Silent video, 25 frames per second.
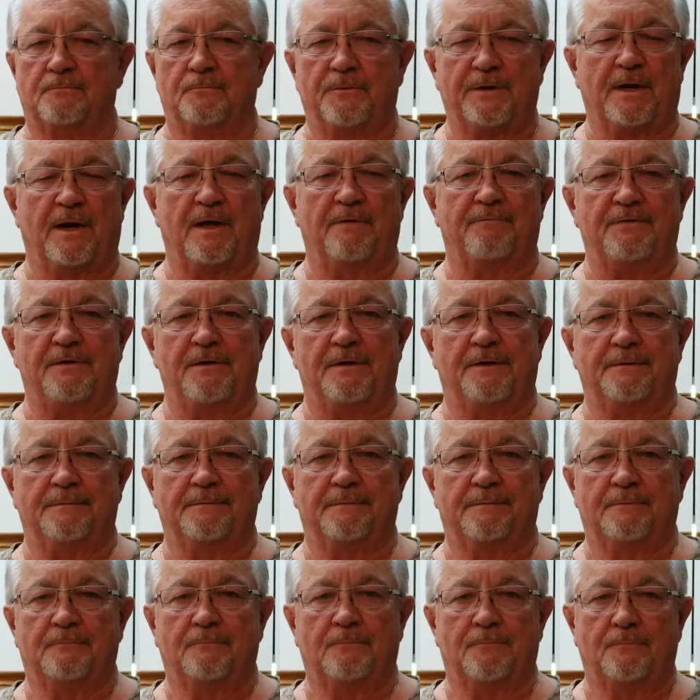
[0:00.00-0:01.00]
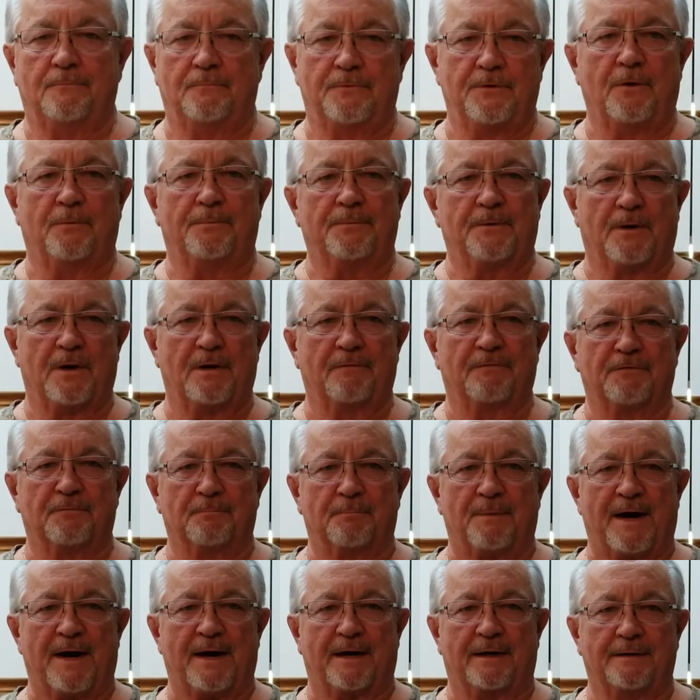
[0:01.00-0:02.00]
We love you. We hope you love us
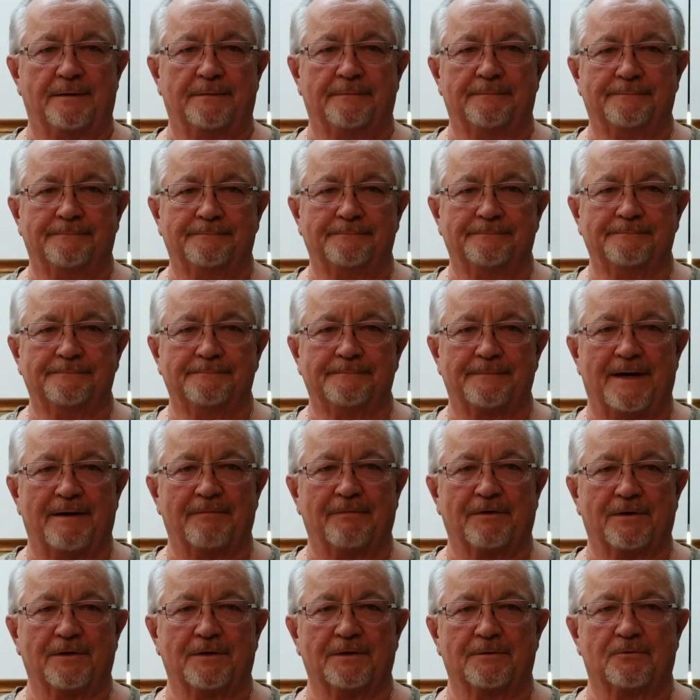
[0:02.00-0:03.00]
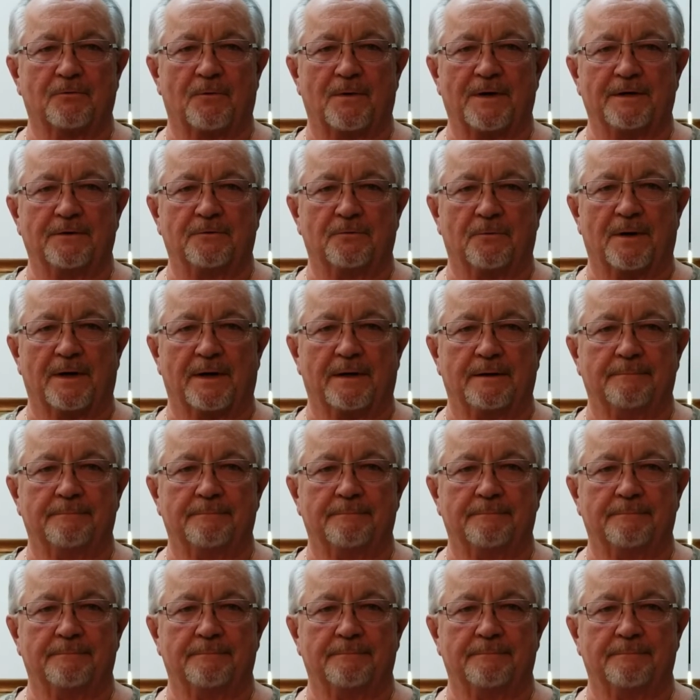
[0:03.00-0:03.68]
back. Have a good 2020.